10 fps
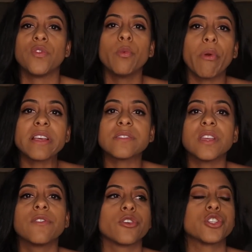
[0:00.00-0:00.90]
If you
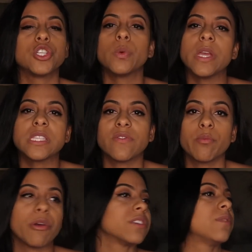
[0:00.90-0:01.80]
breastfeed for 2 weeks, if
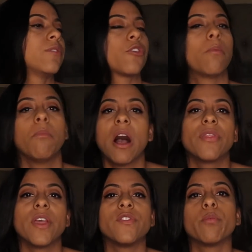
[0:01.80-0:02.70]
you breastfeed for a
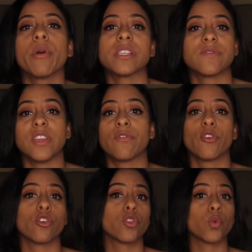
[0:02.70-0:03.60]
month, if you breastfeed
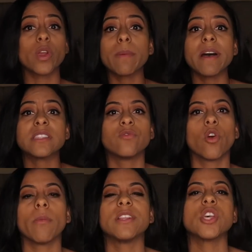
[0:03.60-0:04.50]
for 3 months,
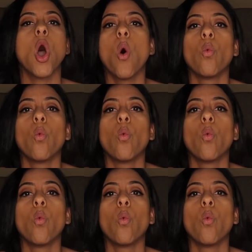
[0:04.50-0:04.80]
4 months,